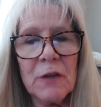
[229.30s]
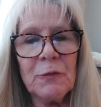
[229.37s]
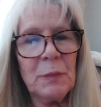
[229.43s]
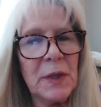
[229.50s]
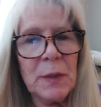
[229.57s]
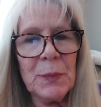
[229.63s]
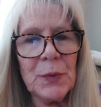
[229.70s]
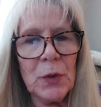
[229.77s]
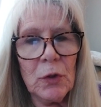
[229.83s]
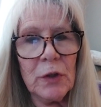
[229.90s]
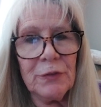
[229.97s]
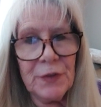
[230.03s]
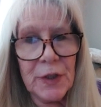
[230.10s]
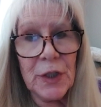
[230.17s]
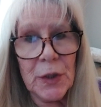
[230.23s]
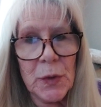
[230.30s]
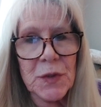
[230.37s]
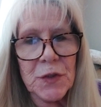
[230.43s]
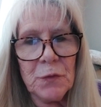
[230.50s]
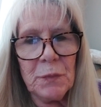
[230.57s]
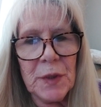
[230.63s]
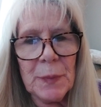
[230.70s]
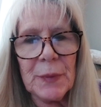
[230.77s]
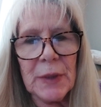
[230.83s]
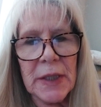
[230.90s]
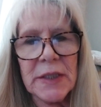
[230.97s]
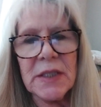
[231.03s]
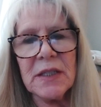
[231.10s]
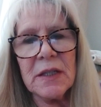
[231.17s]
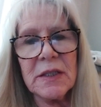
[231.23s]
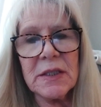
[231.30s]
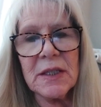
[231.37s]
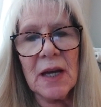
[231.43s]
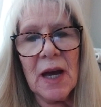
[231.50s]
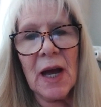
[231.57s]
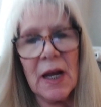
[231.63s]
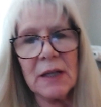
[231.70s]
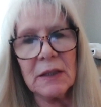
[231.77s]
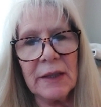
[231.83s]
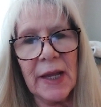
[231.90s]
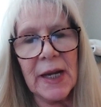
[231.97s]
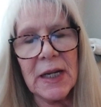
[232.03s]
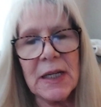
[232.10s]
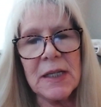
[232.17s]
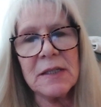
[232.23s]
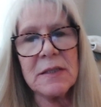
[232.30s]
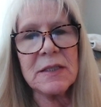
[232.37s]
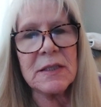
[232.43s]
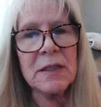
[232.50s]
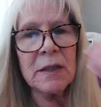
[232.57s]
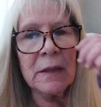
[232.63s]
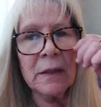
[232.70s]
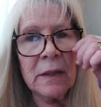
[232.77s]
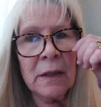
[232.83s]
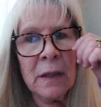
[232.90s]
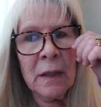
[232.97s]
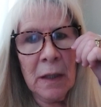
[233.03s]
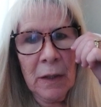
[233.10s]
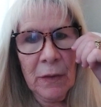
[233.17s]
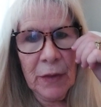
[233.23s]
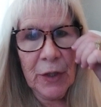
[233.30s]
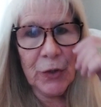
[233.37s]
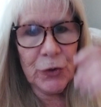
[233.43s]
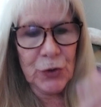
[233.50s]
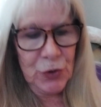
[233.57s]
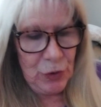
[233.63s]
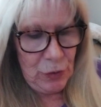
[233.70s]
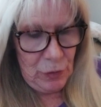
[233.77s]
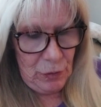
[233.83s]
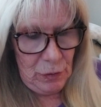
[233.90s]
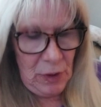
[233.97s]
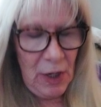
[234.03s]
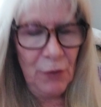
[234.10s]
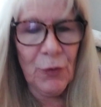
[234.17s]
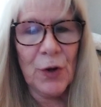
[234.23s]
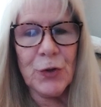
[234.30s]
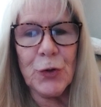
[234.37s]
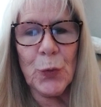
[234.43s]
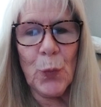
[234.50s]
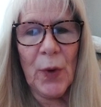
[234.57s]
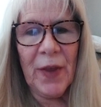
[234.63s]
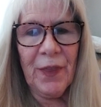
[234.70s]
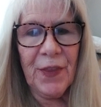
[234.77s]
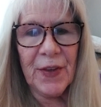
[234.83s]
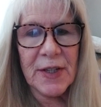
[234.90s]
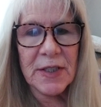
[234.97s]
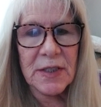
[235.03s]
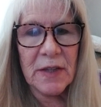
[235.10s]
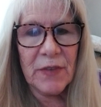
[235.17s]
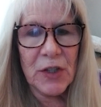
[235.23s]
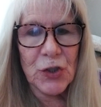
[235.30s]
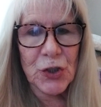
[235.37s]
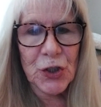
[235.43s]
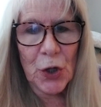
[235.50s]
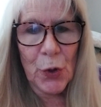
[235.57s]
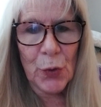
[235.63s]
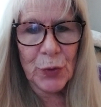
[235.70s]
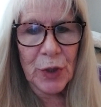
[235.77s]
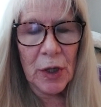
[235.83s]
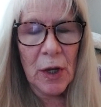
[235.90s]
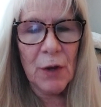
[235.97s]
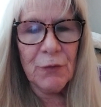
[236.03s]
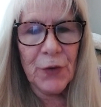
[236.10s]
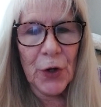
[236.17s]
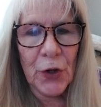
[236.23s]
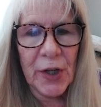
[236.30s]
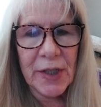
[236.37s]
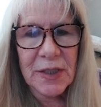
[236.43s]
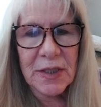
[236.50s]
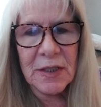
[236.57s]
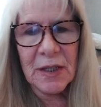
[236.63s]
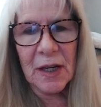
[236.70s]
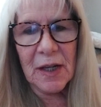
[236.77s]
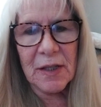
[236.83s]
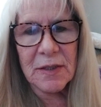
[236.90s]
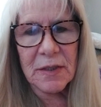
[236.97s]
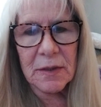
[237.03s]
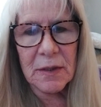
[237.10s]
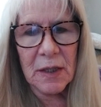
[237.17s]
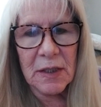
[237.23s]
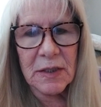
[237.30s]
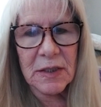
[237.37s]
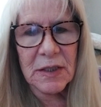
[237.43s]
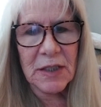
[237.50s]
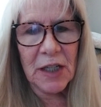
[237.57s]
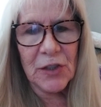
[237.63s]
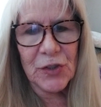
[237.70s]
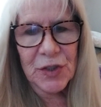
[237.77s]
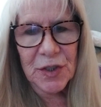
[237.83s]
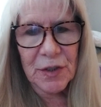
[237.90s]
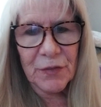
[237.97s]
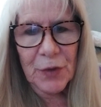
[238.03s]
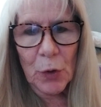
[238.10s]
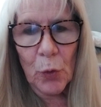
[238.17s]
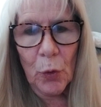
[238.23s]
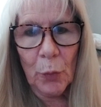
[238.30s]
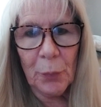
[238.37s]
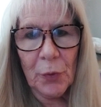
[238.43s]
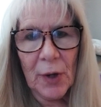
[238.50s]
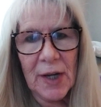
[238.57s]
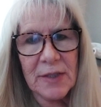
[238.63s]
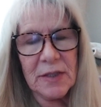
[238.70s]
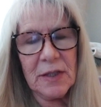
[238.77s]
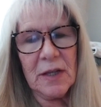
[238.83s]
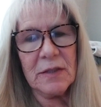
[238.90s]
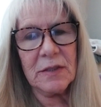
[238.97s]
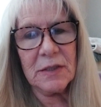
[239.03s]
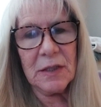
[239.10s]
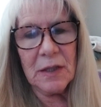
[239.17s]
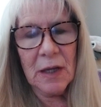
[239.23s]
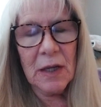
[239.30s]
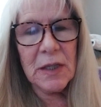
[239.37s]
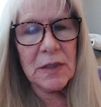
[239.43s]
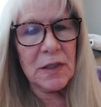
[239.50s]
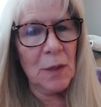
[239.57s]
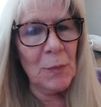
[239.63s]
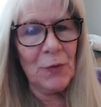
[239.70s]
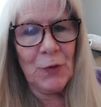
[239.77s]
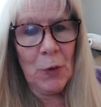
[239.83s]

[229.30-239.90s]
people or videos of people on TikTok, ladies that have underwent this, and they showed various days and stages of the whole process. Some of